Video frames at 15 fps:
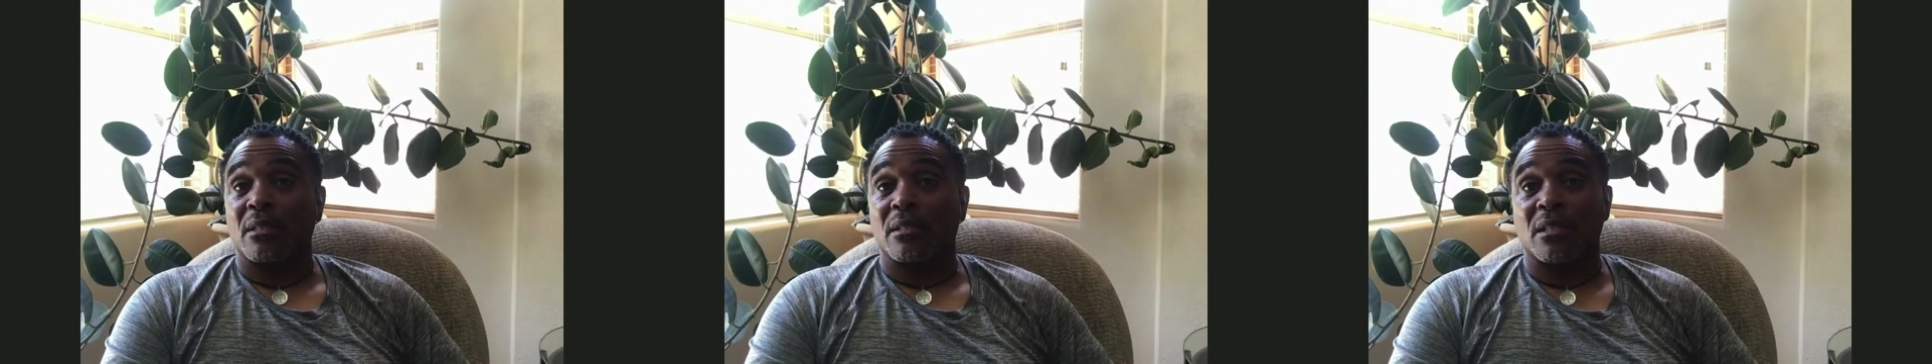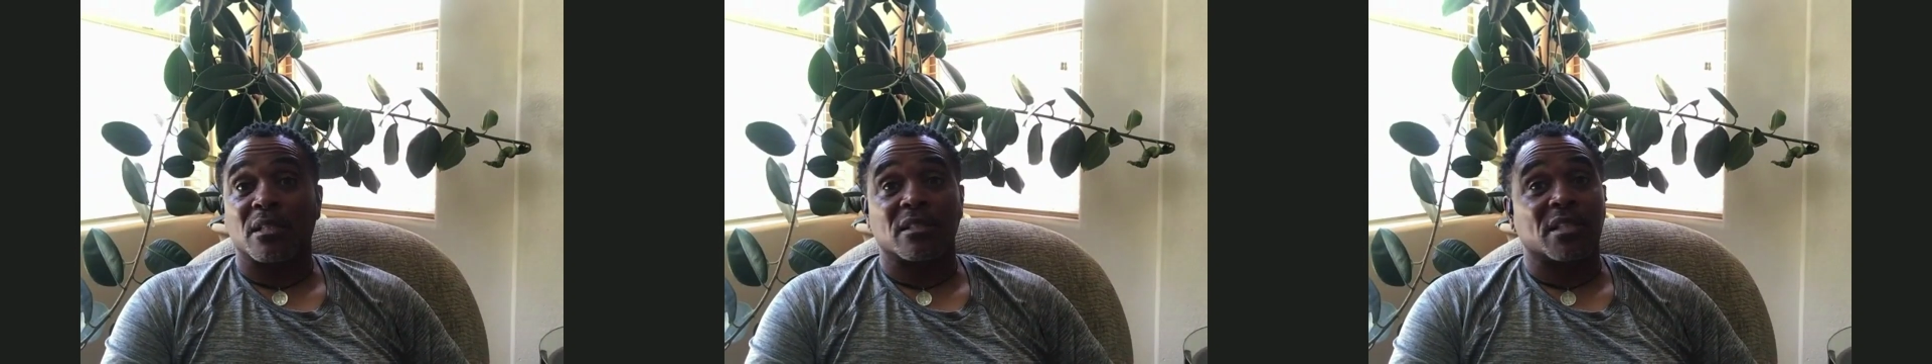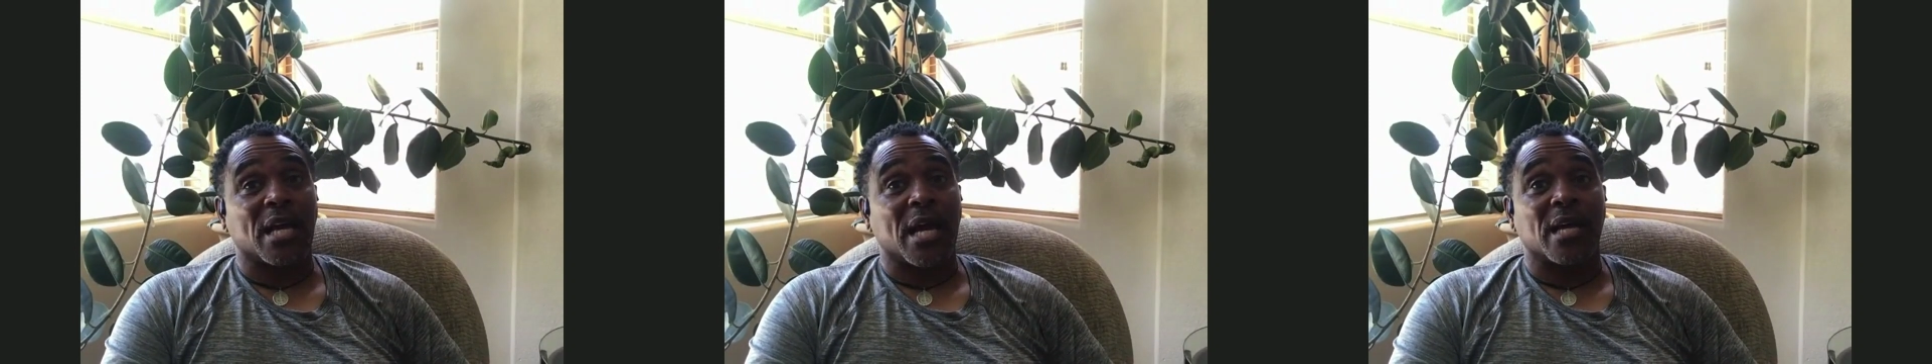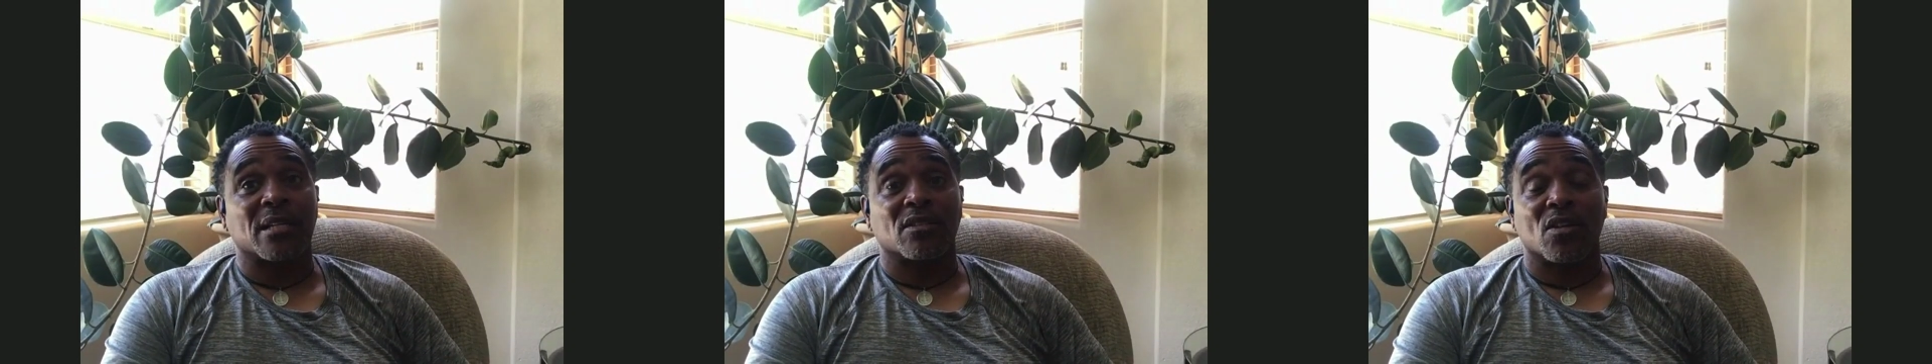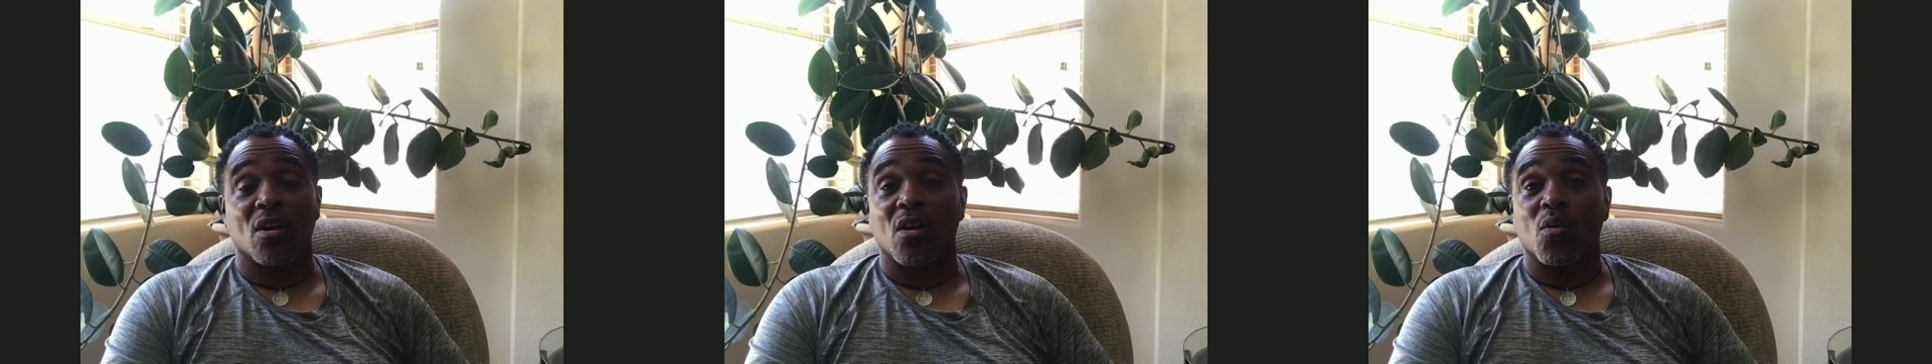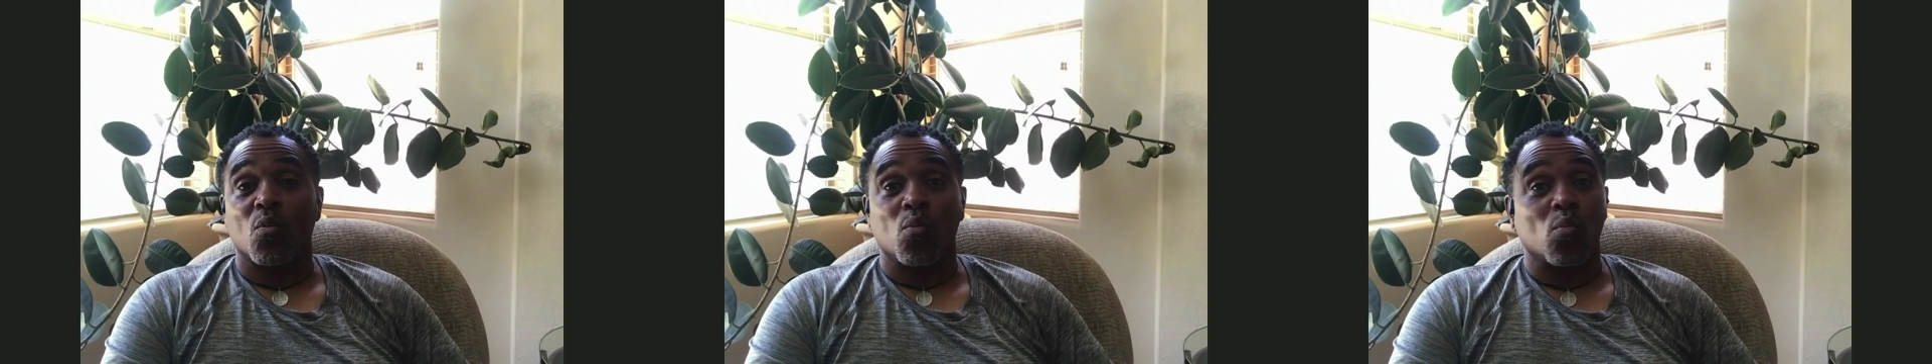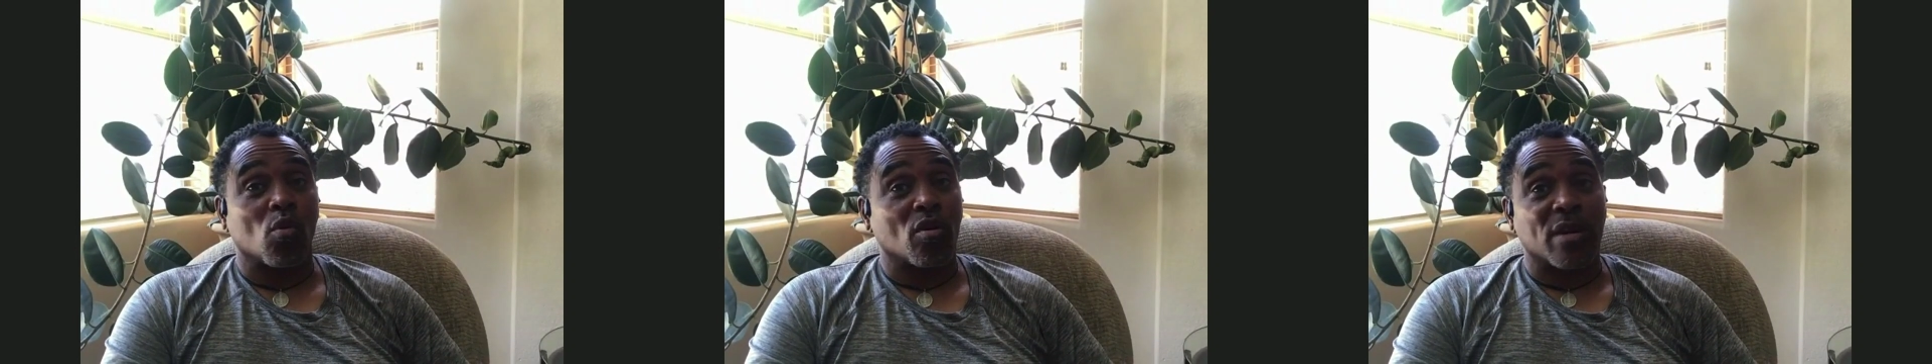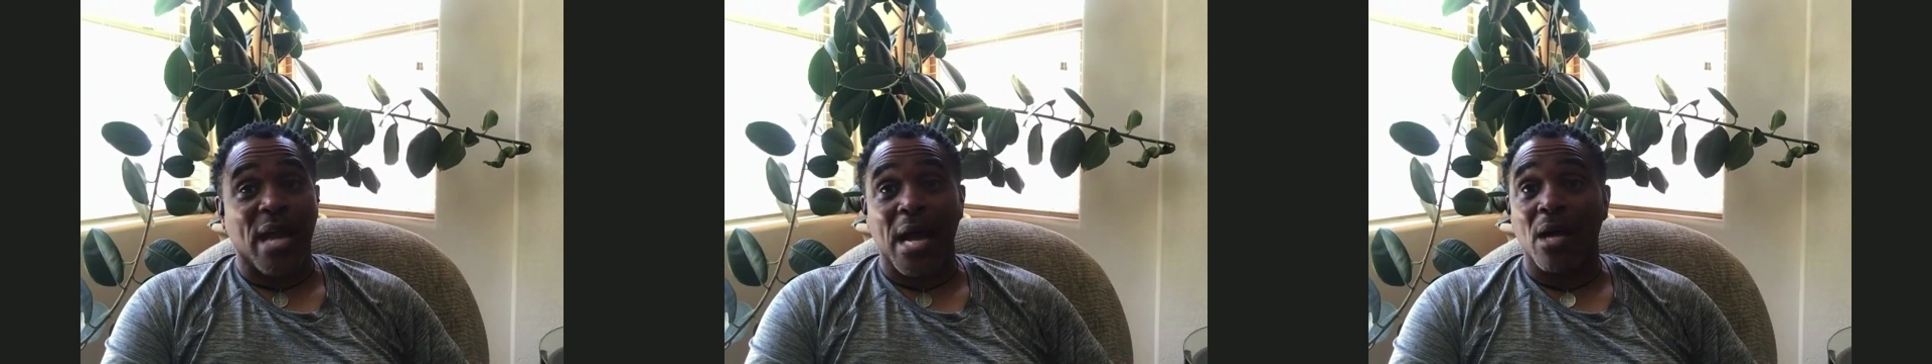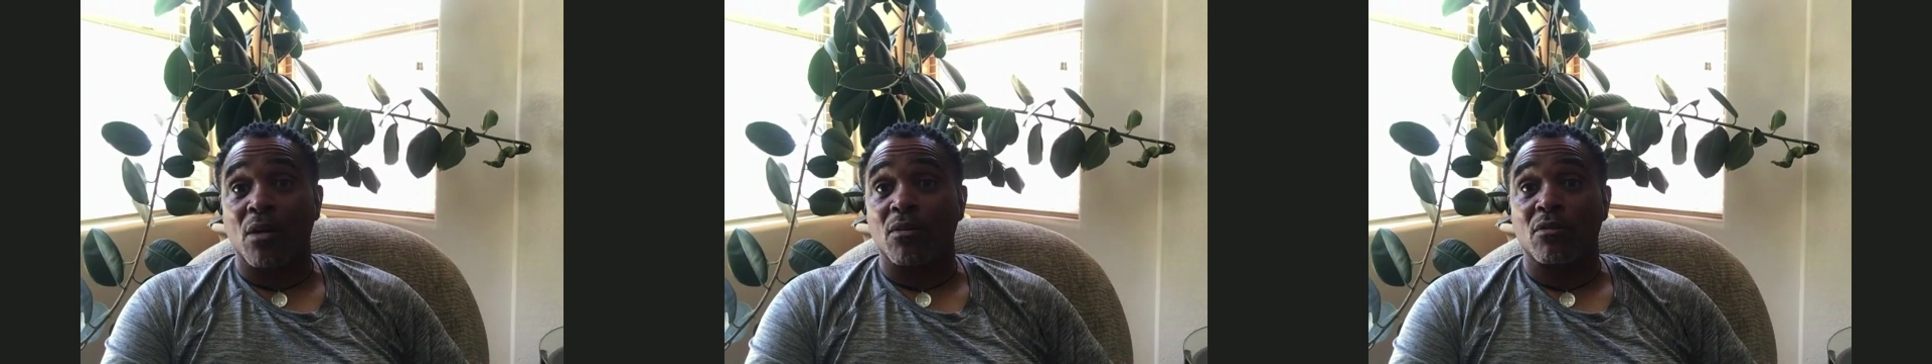Wow. These guys work